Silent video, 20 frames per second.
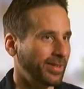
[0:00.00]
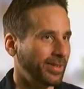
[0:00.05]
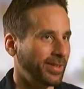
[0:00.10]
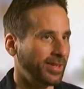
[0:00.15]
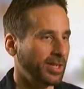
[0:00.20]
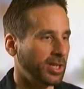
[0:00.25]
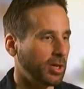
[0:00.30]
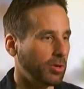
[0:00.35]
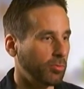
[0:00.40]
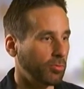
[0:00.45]

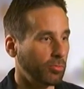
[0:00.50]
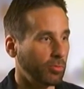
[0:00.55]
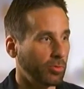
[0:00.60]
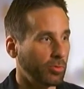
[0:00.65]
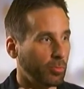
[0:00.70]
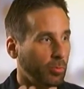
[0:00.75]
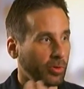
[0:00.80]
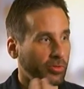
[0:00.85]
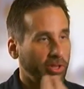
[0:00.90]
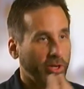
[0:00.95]
You know,
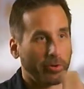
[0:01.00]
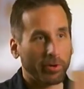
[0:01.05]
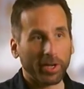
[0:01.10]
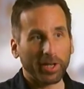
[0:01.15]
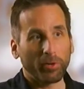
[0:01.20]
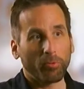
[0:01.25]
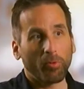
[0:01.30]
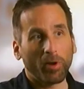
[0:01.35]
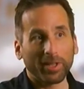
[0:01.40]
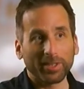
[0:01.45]
the work that Crick
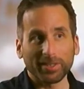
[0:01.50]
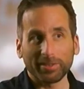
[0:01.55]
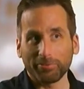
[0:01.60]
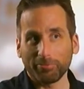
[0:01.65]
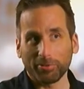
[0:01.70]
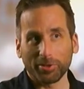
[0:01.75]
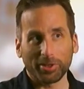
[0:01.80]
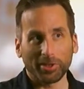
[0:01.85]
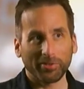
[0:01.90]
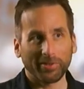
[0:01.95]
and Watson
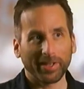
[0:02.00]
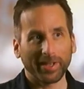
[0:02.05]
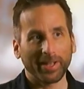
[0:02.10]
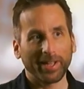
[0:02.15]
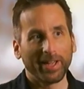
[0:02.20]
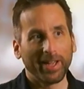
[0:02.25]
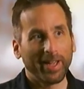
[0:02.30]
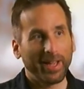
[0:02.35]
were doing.